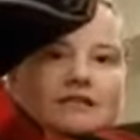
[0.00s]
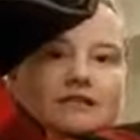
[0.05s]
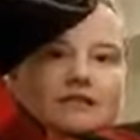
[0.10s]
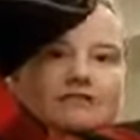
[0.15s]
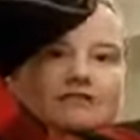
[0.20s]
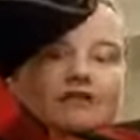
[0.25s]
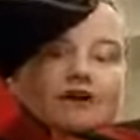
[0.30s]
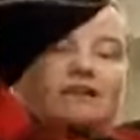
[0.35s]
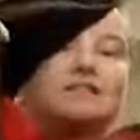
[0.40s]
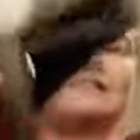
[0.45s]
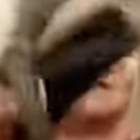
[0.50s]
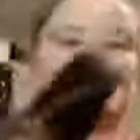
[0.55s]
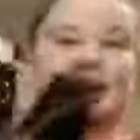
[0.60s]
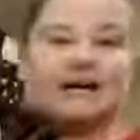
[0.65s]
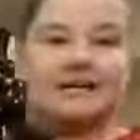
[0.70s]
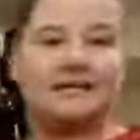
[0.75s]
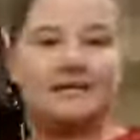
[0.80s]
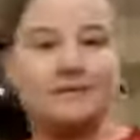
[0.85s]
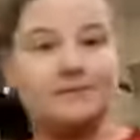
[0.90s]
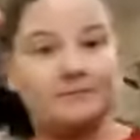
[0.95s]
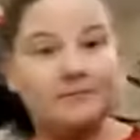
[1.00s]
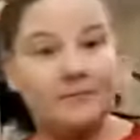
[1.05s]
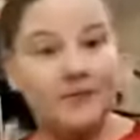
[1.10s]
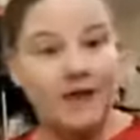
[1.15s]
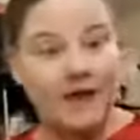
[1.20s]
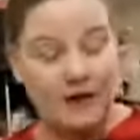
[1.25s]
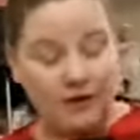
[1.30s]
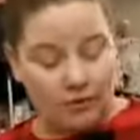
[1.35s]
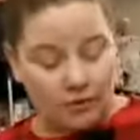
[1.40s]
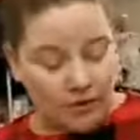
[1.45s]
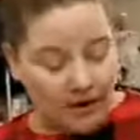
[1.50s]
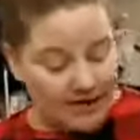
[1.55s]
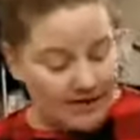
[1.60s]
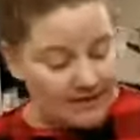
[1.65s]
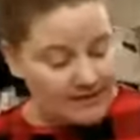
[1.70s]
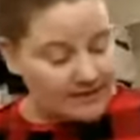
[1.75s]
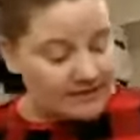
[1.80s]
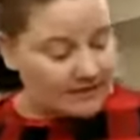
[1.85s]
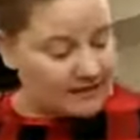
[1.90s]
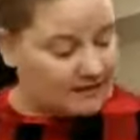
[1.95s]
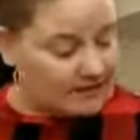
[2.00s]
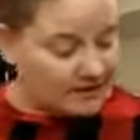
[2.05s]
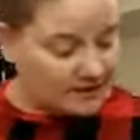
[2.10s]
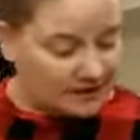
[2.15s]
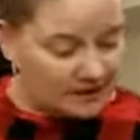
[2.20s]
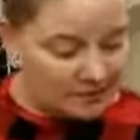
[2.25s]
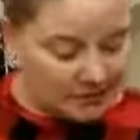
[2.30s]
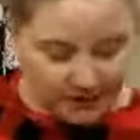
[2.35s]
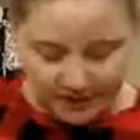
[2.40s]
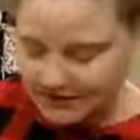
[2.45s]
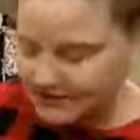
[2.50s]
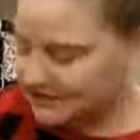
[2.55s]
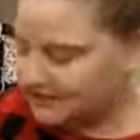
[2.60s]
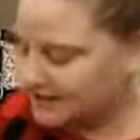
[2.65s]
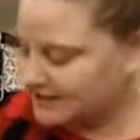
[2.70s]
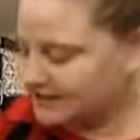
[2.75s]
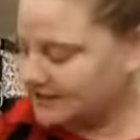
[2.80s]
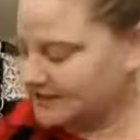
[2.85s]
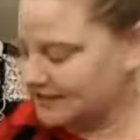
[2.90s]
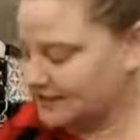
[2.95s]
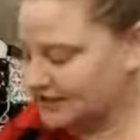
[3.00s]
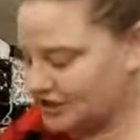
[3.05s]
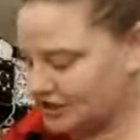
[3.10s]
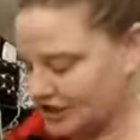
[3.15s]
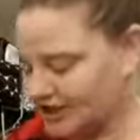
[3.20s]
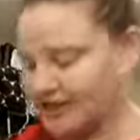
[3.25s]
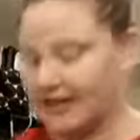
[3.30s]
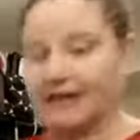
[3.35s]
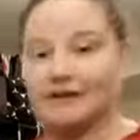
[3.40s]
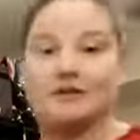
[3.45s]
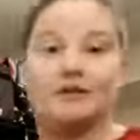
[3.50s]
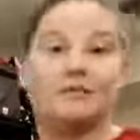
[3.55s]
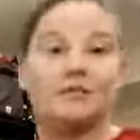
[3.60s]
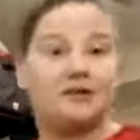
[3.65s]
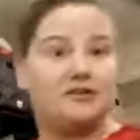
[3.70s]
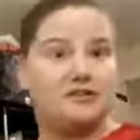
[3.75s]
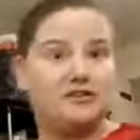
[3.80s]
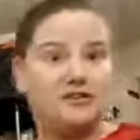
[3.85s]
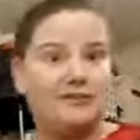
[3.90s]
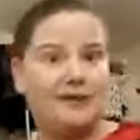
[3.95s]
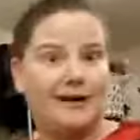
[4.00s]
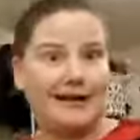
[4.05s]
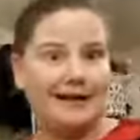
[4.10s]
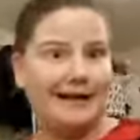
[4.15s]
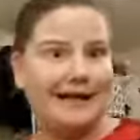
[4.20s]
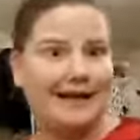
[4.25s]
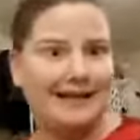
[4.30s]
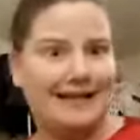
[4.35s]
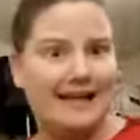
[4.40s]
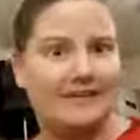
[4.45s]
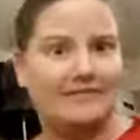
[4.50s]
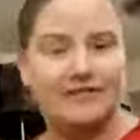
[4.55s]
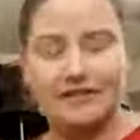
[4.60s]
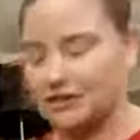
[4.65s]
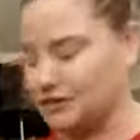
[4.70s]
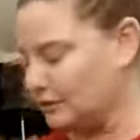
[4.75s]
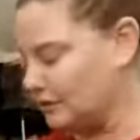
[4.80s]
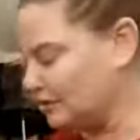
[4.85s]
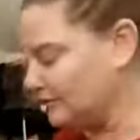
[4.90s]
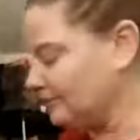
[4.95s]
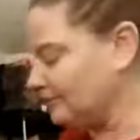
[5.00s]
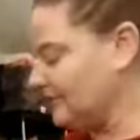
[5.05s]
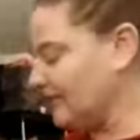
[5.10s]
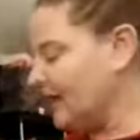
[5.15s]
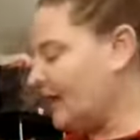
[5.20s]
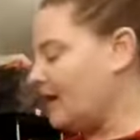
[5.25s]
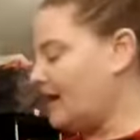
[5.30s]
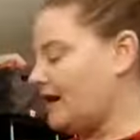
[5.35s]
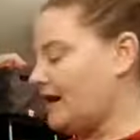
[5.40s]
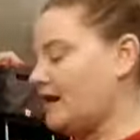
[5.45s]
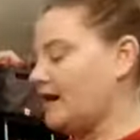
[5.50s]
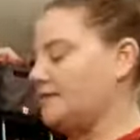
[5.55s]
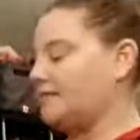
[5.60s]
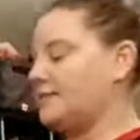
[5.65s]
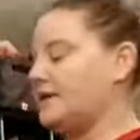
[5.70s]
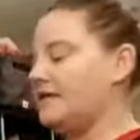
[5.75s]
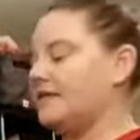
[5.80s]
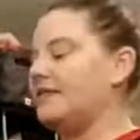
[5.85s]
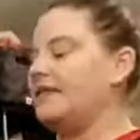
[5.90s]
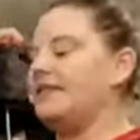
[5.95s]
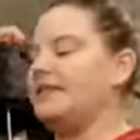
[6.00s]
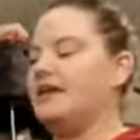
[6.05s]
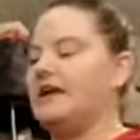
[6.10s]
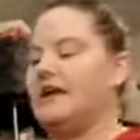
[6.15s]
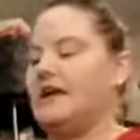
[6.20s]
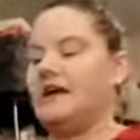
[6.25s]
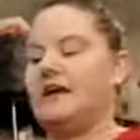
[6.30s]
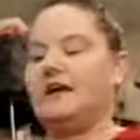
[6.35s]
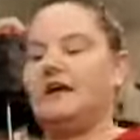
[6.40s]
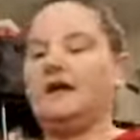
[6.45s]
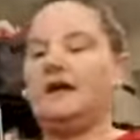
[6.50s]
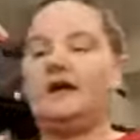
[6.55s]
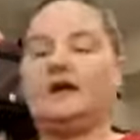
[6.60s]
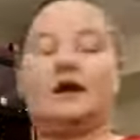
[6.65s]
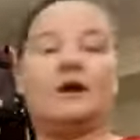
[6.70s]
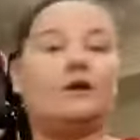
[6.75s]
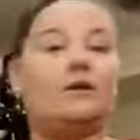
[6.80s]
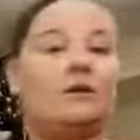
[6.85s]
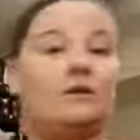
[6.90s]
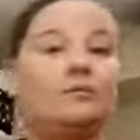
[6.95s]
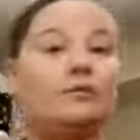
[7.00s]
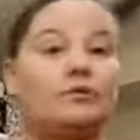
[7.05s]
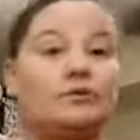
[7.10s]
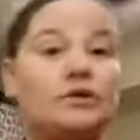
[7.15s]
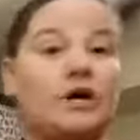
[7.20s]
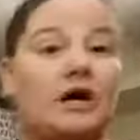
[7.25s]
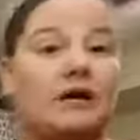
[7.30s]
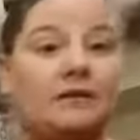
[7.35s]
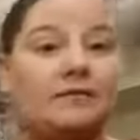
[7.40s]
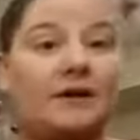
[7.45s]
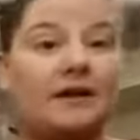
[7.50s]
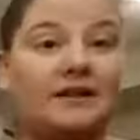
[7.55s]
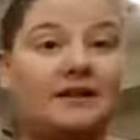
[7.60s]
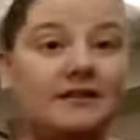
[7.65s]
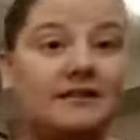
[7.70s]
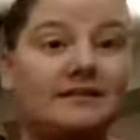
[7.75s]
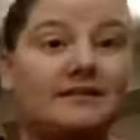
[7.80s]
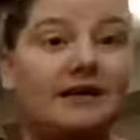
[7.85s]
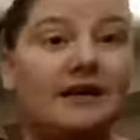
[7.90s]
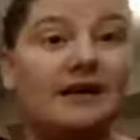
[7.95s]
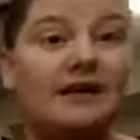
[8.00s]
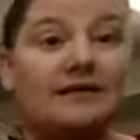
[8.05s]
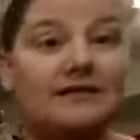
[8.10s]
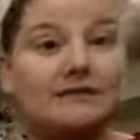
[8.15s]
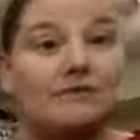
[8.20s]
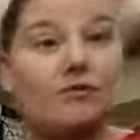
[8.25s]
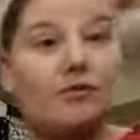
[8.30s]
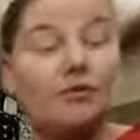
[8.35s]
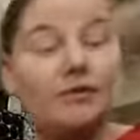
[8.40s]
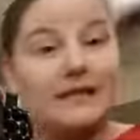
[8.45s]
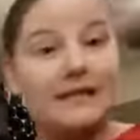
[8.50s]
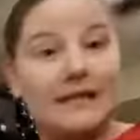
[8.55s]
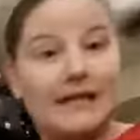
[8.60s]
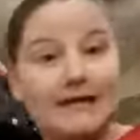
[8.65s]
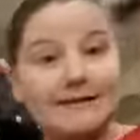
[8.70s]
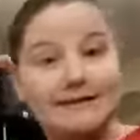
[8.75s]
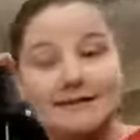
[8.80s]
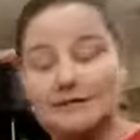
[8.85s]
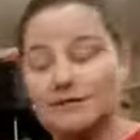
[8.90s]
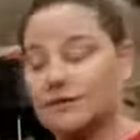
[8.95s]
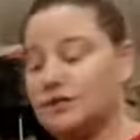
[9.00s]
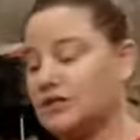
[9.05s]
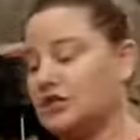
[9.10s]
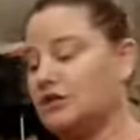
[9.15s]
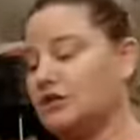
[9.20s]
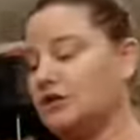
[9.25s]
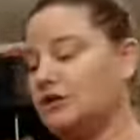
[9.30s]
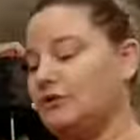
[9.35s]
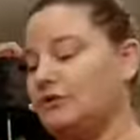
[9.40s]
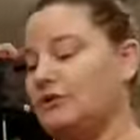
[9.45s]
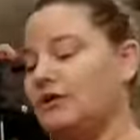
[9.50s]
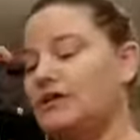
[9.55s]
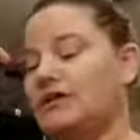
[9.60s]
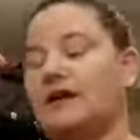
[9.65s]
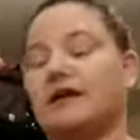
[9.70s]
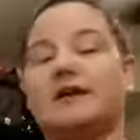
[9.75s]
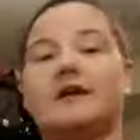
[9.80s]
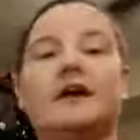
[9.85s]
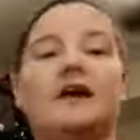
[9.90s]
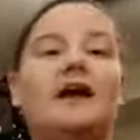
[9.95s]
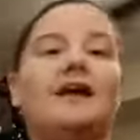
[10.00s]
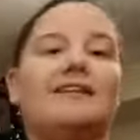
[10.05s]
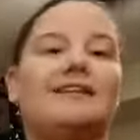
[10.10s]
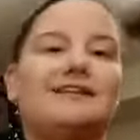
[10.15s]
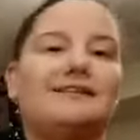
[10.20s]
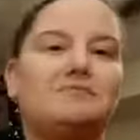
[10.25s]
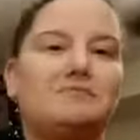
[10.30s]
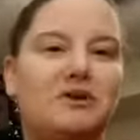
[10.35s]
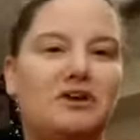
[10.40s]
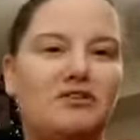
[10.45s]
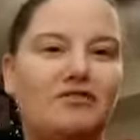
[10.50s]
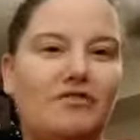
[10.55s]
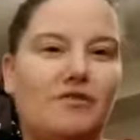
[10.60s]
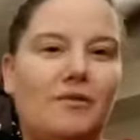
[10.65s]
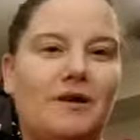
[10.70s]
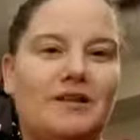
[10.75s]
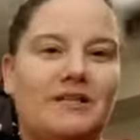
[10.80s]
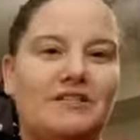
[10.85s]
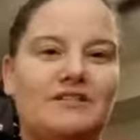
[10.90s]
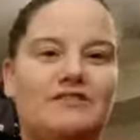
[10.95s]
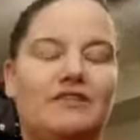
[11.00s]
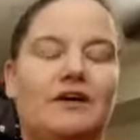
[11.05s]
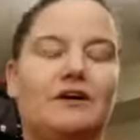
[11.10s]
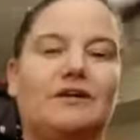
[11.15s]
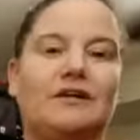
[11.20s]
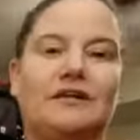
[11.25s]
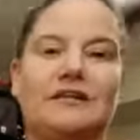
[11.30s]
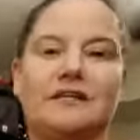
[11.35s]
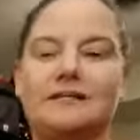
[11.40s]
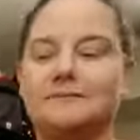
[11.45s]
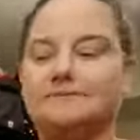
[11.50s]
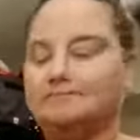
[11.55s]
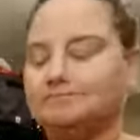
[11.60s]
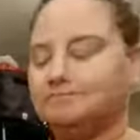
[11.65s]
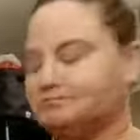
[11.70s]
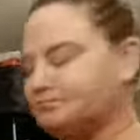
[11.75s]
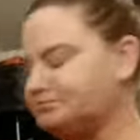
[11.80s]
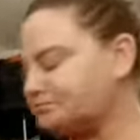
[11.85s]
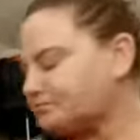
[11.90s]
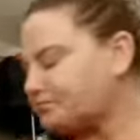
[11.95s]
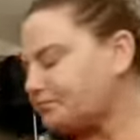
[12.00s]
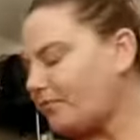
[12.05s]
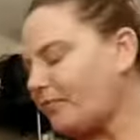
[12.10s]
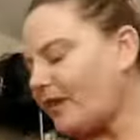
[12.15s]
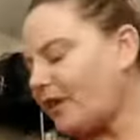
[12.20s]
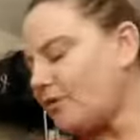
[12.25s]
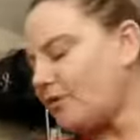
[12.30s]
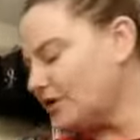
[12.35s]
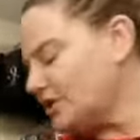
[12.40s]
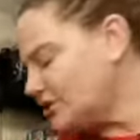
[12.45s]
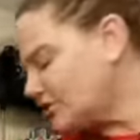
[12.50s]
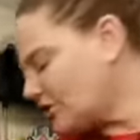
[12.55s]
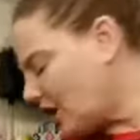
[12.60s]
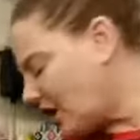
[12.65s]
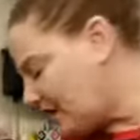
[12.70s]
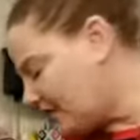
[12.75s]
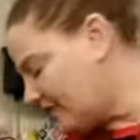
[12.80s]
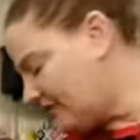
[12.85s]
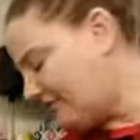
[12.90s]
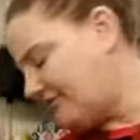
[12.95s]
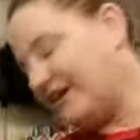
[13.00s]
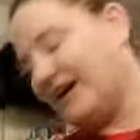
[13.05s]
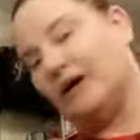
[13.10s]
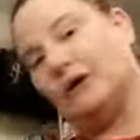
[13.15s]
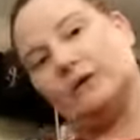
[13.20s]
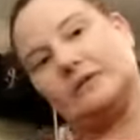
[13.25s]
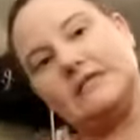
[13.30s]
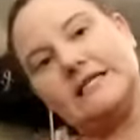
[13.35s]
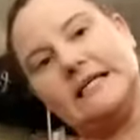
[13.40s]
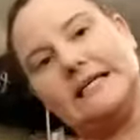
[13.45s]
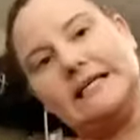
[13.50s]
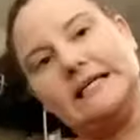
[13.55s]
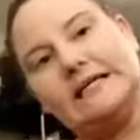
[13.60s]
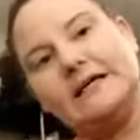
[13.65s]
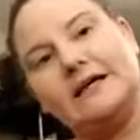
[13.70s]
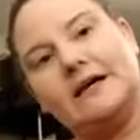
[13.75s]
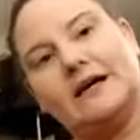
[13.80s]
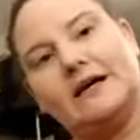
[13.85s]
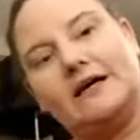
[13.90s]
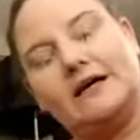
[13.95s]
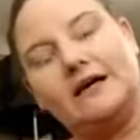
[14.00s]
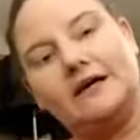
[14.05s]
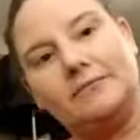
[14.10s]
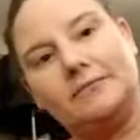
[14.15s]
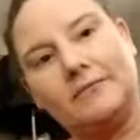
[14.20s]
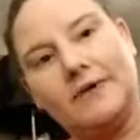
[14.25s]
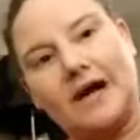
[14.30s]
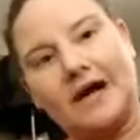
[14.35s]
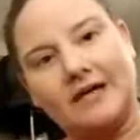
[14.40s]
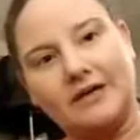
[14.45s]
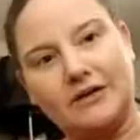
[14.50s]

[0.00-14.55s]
as far as size wise in comparison to the City Chic. I don't know about you, but I like that visual. The thing, and we'll talk about this some more with the next one too, the thing that's beautiful about this felt is when you talk felt, I